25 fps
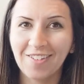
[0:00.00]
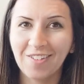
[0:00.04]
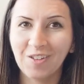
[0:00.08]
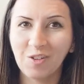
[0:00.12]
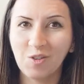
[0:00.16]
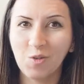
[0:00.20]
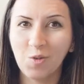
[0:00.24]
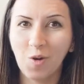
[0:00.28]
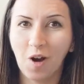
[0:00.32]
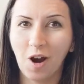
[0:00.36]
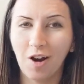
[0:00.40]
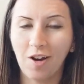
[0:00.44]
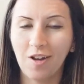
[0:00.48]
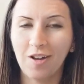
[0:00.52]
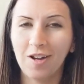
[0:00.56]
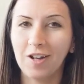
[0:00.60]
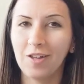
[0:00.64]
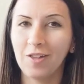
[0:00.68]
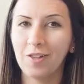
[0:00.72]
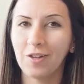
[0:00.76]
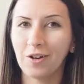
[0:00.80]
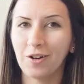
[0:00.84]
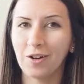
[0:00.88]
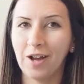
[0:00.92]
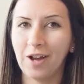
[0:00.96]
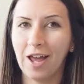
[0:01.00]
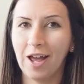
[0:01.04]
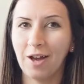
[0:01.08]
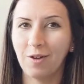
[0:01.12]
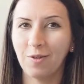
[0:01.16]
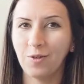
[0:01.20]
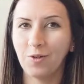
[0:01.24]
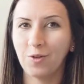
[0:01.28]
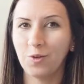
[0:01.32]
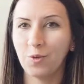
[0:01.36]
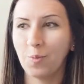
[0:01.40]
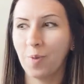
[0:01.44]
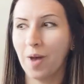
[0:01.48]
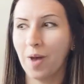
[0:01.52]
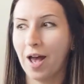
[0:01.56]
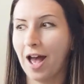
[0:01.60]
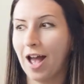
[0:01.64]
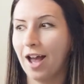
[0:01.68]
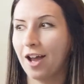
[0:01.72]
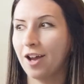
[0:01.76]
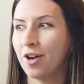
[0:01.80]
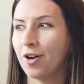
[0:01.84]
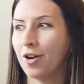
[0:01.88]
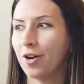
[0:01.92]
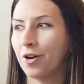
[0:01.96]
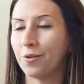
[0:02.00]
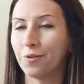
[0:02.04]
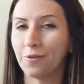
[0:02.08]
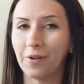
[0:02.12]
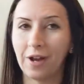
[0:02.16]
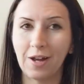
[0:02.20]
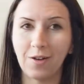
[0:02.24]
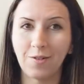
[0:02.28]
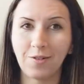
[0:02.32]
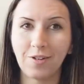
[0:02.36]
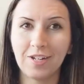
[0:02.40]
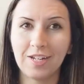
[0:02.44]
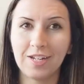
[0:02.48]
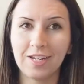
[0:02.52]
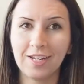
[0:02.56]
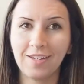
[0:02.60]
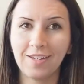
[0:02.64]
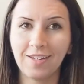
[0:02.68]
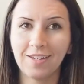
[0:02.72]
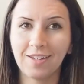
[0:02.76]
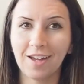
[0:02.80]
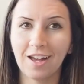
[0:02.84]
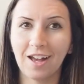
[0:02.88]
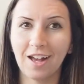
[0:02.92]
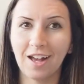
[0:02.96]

so you are going to learn how to pack around it.